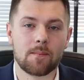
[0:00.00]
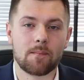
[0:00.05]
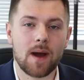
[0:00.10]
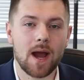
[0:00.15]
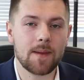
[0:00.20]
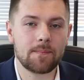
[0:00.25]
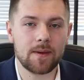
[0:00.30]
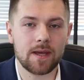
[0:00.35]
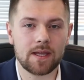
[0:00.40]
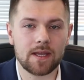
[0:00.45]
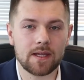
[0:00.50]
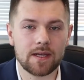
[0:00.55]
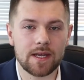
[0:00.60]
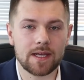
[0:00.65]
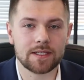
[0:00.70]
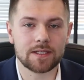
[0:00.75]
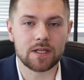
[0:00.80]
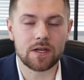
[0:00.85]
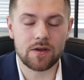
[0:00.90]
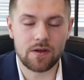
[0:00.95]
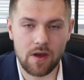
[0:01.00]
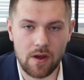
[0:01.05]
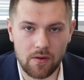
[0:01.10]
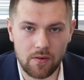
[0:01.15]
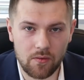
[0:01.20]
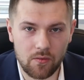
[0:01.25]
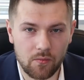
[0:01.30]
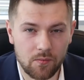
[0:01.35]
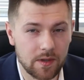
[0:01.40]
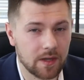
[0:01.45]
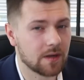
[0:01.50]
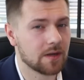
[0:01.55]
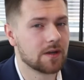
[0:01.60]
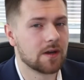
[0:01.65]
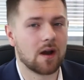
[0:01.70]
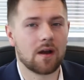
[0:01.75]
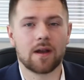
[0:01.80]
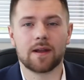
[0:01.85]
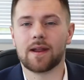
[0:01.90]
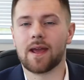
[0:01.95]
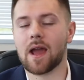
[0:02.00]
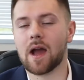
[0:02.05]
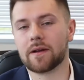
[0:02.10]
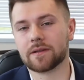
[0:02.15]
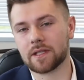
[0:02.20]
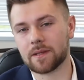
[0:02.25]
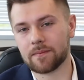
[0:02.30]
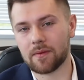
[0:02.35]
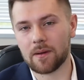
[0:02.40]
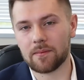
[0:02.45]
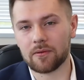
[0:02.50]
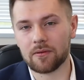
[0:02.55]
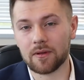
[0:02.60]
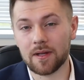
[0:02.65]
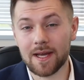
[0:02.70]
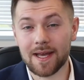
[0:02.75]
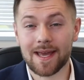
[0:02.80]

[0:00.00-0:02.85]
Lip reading: My opinion is no, we are not in a housing bubble,